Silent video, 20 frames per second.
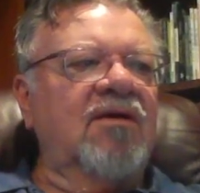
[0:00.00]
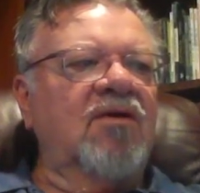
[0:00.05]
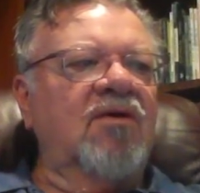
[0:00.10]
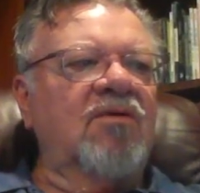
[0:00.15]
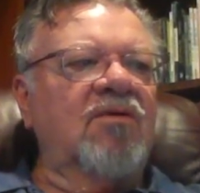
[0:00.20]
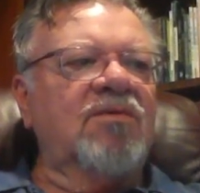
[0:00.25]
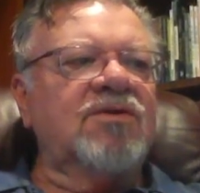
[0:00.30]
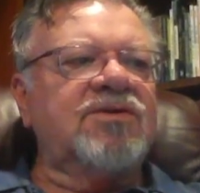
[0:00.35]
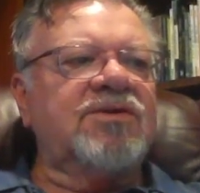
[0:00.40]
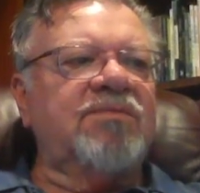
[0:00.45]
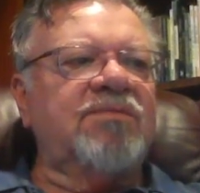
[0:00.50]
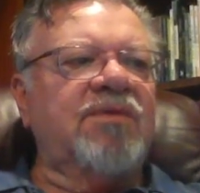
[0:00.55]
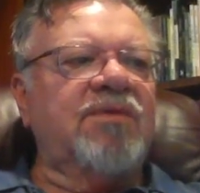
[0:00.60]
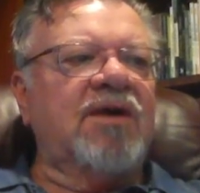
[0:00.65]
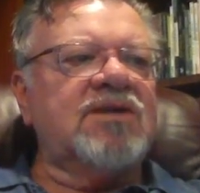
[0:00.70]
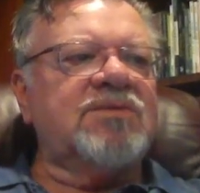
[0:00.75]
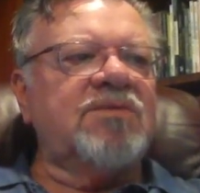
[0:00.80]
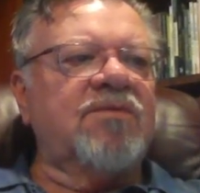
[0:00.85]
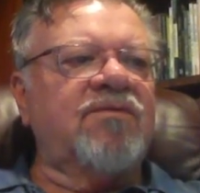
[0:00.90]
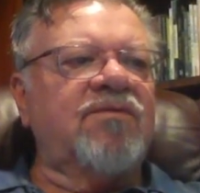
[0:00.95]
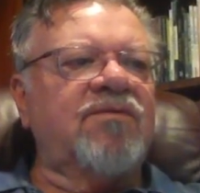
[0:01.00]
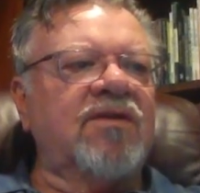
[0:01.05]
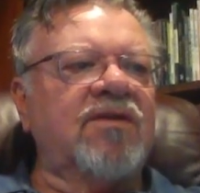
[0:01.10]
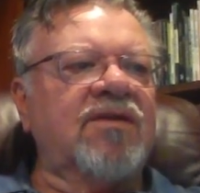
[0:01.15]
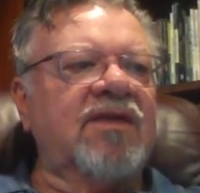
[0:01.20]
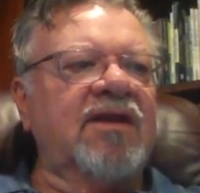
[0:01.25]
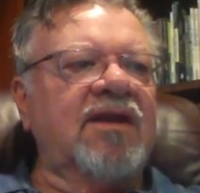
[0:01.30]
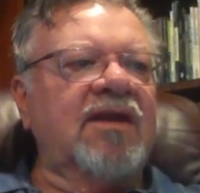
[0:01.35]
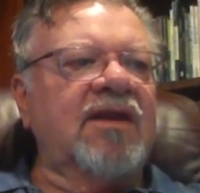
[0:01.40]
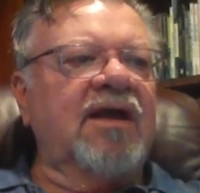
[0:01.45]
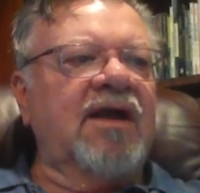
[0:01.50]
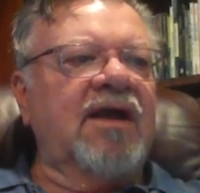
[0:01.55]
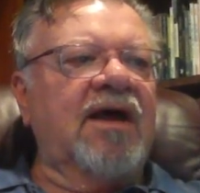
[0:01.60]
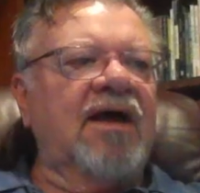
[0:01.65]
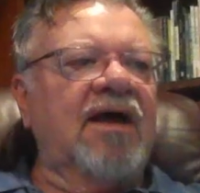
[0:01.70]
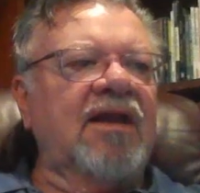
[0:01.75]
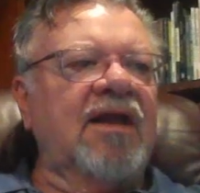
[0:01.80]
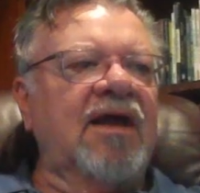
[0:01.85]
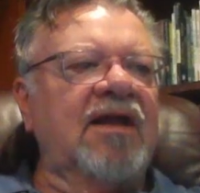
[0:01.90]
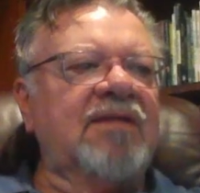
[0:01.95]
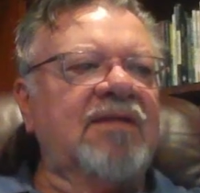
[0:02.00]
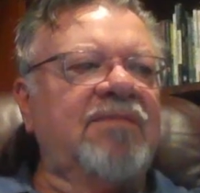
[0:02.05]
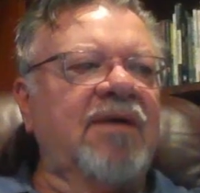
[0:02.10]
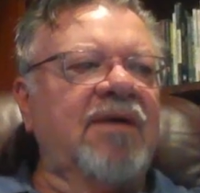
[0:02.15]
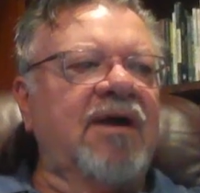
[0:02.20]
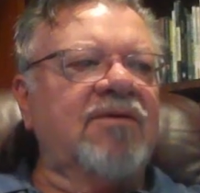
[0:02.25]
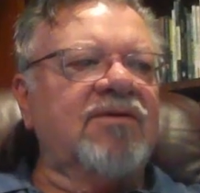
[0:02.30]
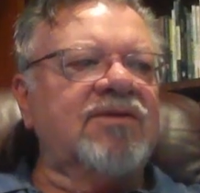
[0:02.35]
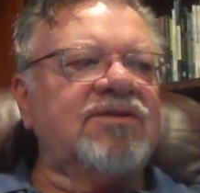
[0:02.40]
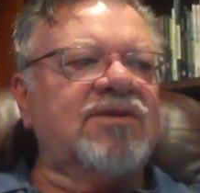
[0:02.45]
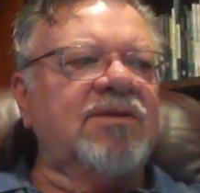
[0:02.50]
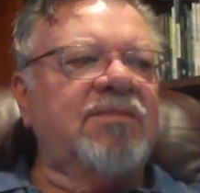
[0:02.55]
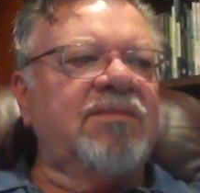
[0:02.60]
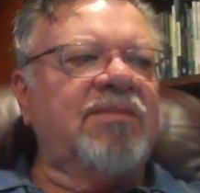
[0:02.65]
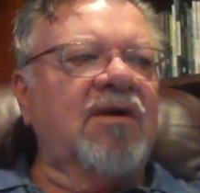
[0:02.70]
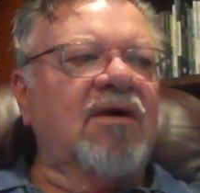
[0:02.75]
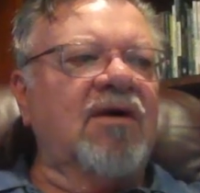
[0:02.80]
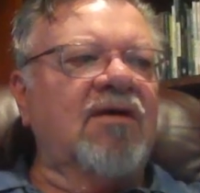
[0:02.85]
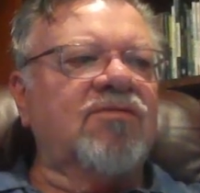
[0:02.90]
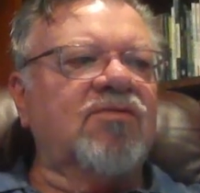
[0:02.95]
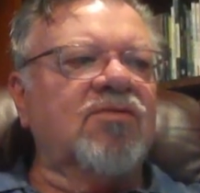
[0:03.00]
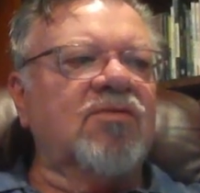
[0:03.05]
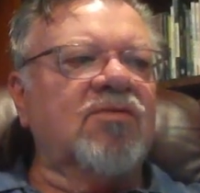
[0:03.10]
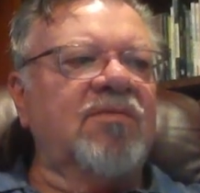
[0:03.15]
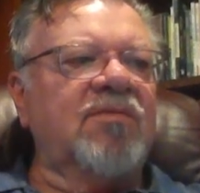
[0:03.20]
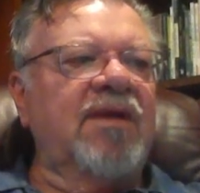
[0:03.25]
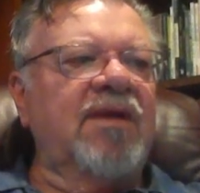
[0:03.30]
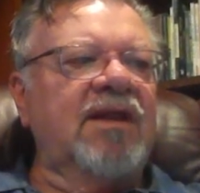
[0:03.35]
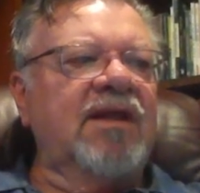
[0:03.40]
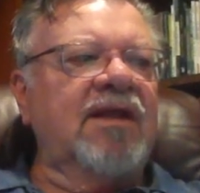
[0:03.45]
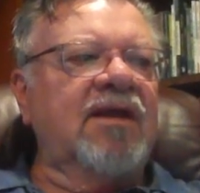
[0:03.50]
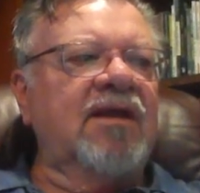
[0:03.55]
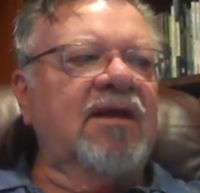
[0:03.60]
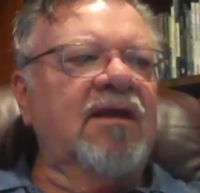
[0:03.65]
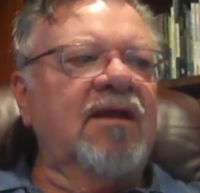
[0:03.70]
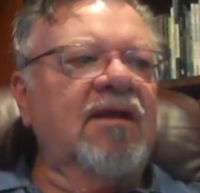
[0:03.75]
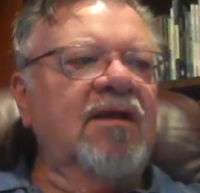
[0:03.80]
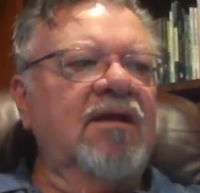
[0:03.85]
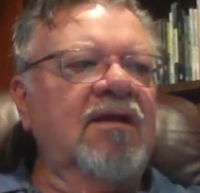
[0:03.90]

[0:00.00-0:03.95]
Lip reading: almost impossible for the Allied powers to pay off the remaining